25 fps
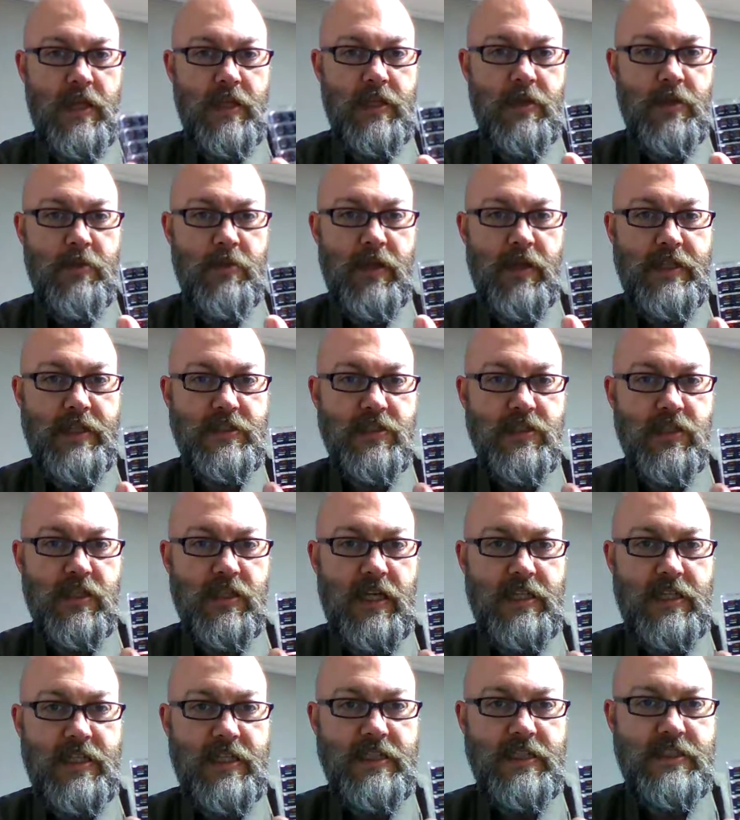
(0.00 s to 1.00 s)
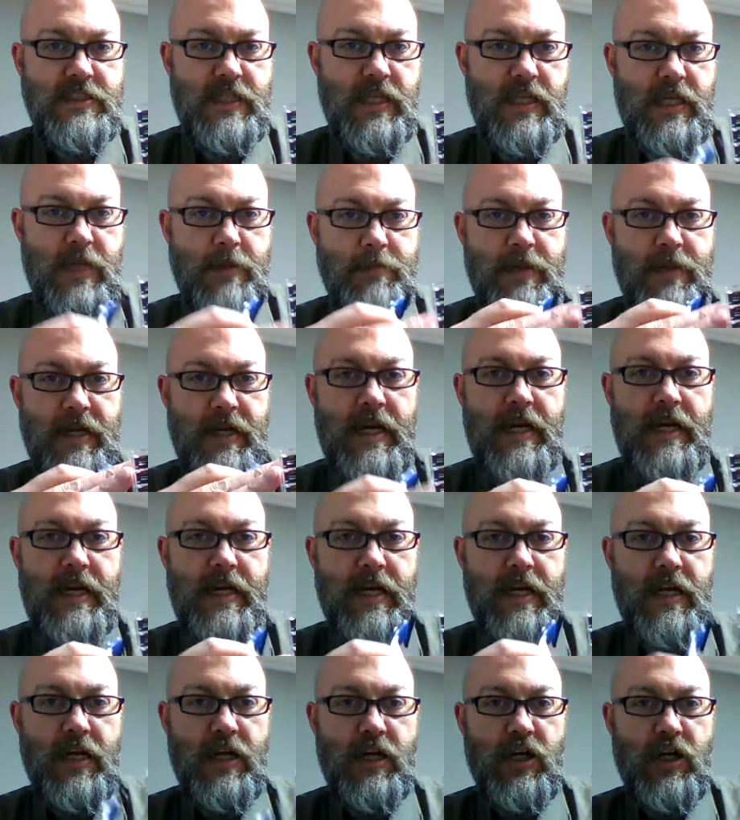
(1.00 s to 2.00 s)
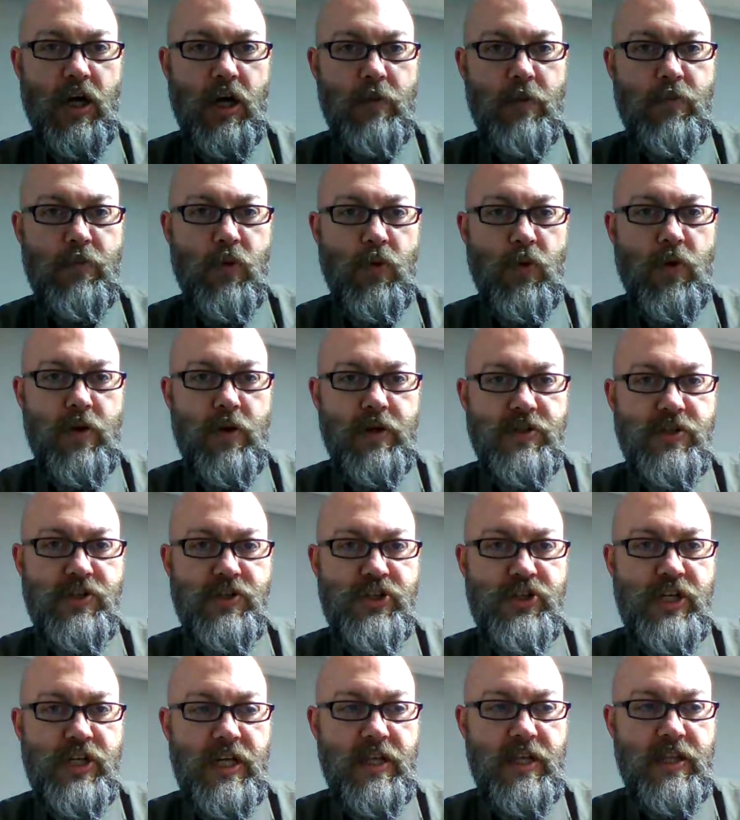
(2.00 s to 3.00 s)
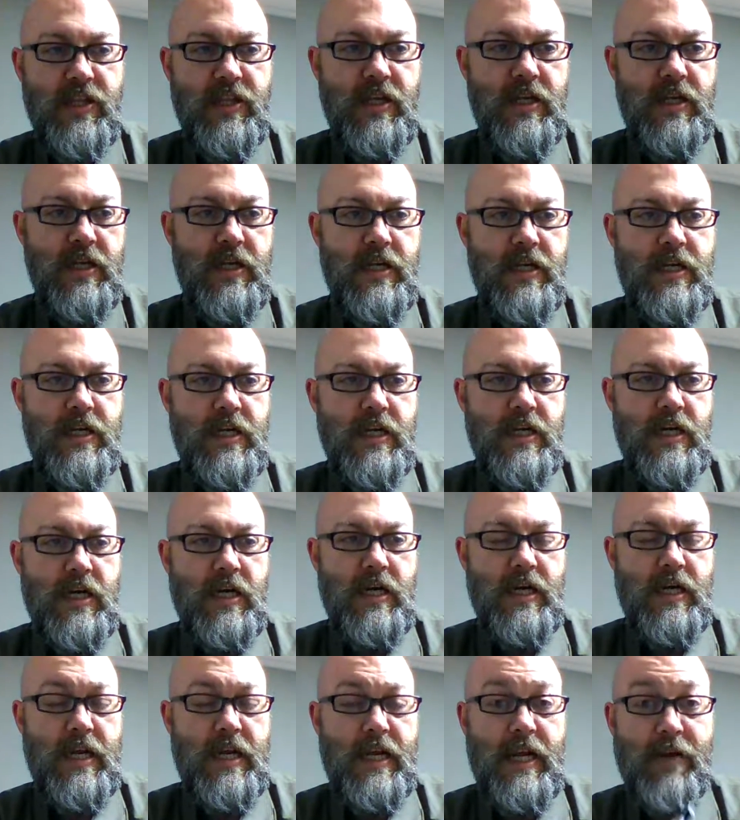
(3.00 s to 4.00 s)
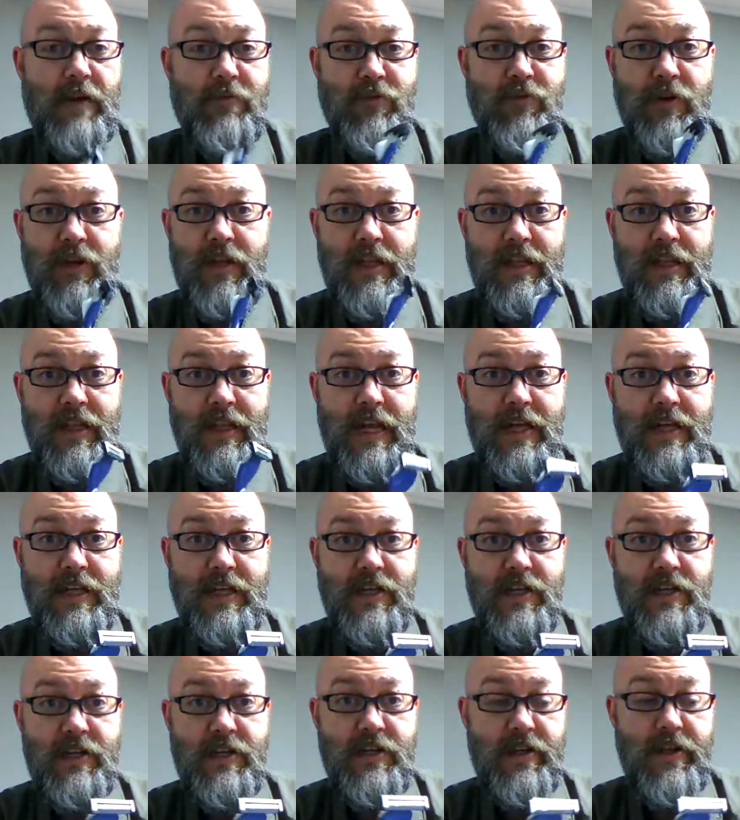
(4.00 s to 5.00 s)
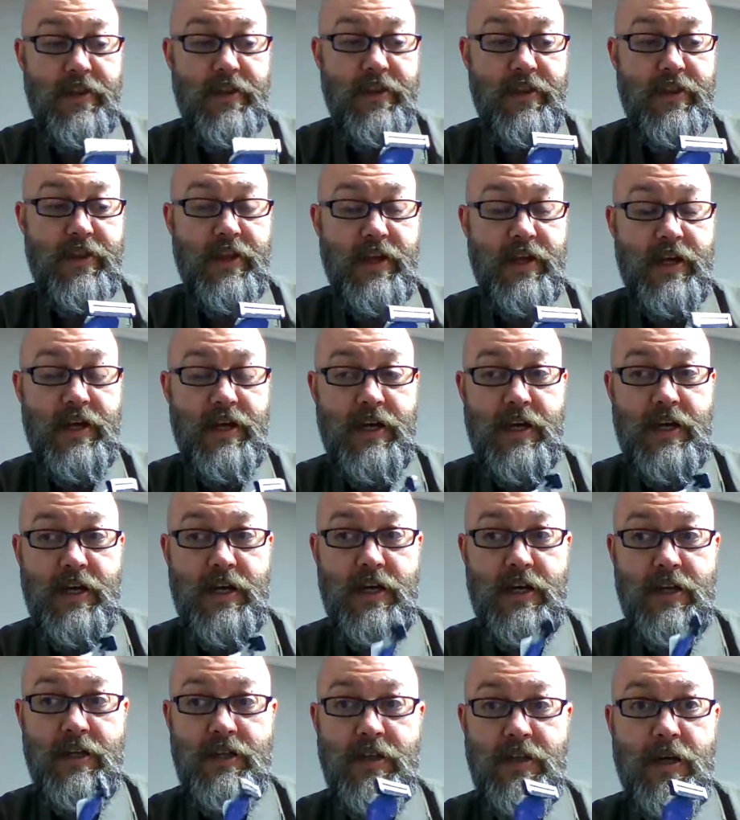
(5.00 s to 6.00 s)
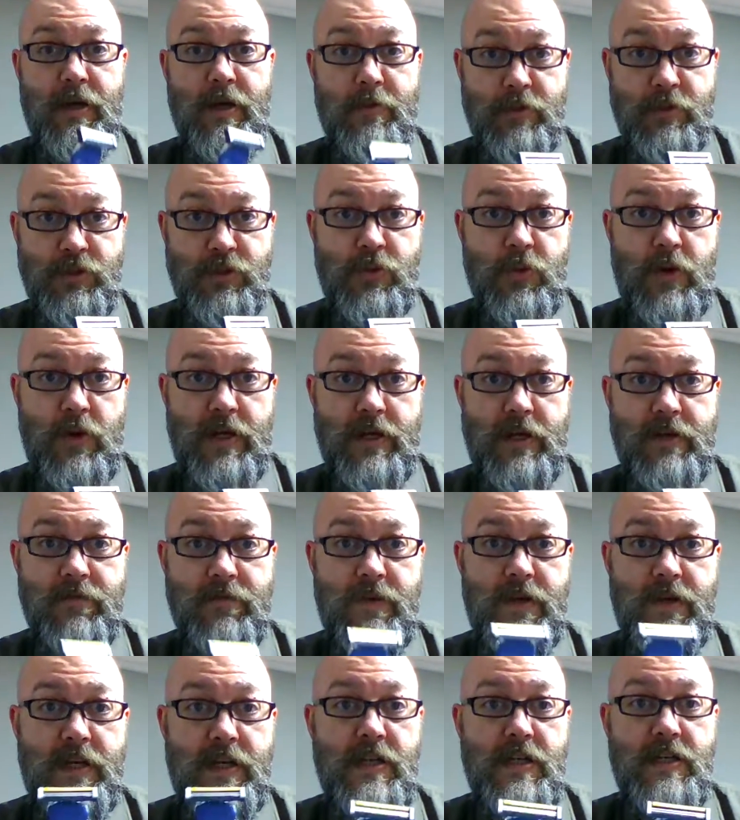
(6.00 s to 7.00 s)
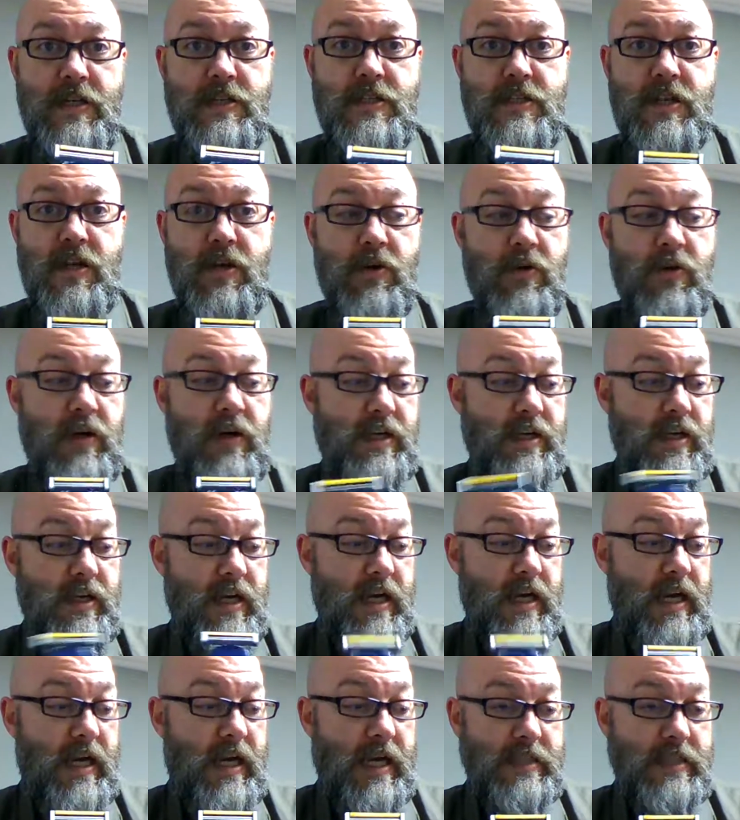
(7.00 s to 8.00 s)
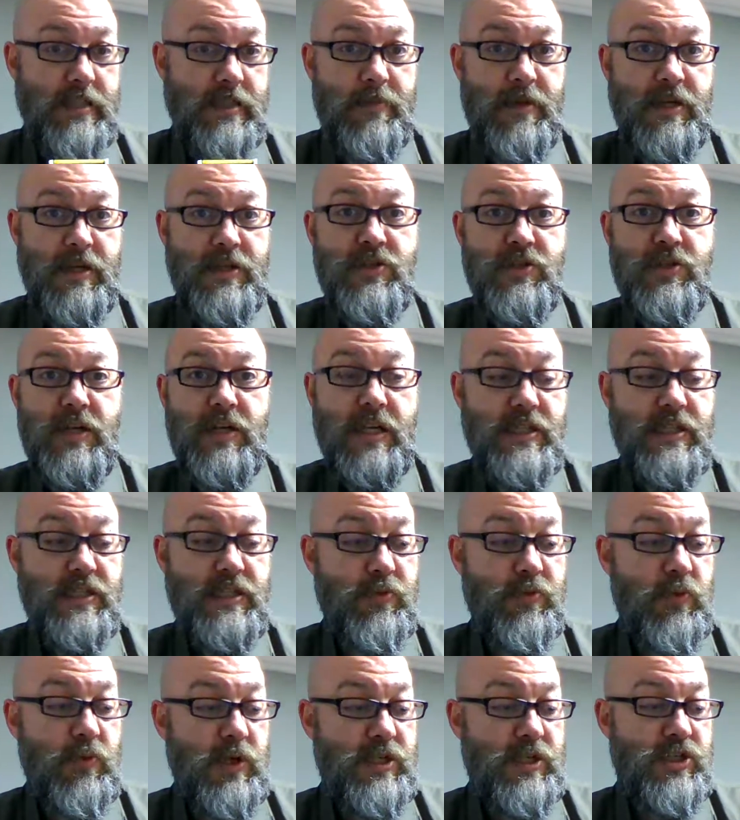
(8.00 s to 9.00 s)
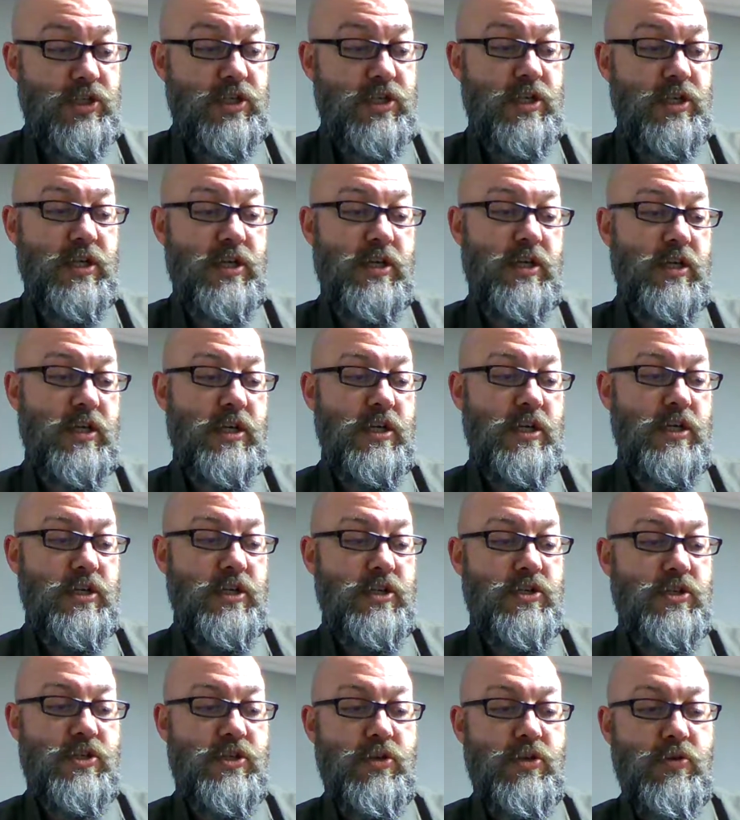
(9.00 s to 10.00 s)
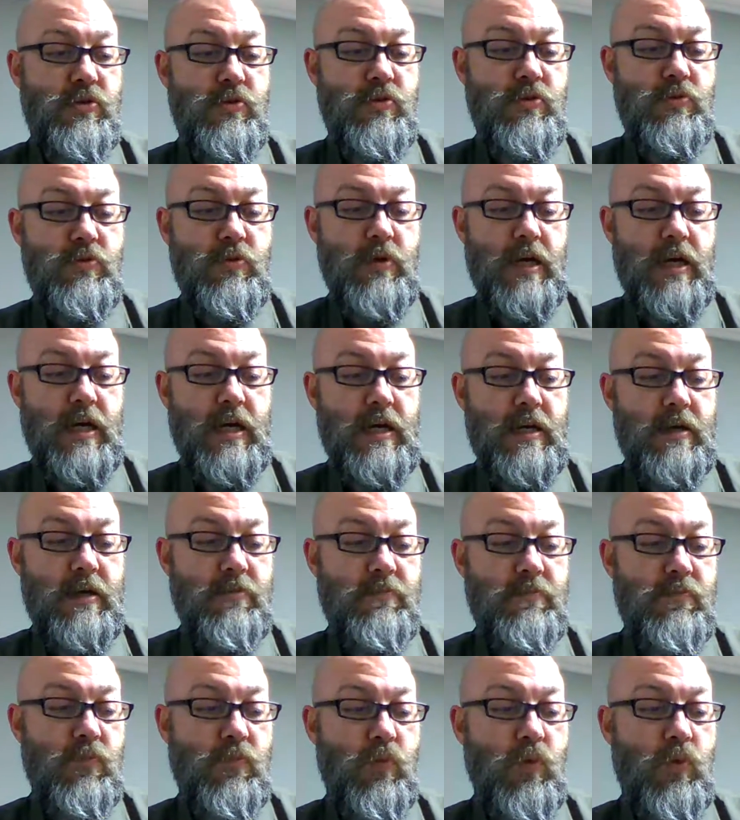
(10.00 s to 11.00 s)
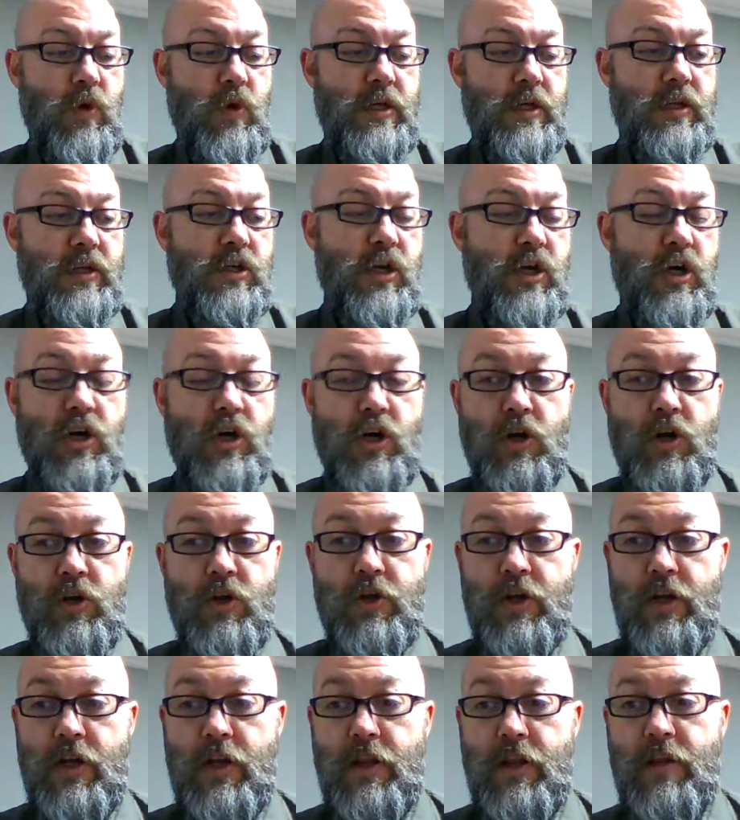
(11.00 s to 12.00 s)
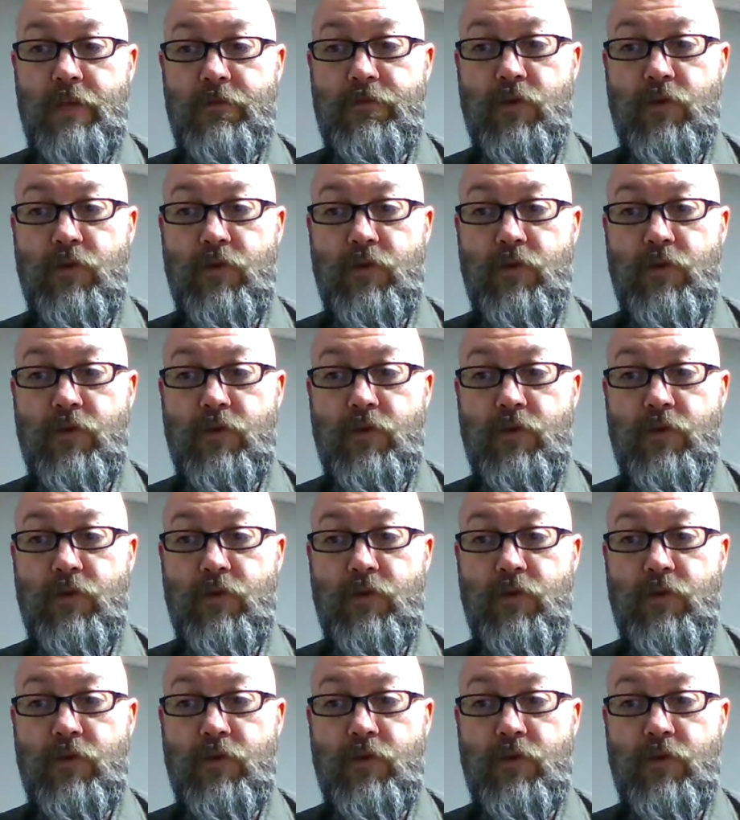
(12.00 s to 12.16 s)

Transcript: The blades look like this. They come in a, a cardboard sheath, uh, and I've really liked the uh, the Humble Twin. So I, as I mentioned, I switched to um, one called the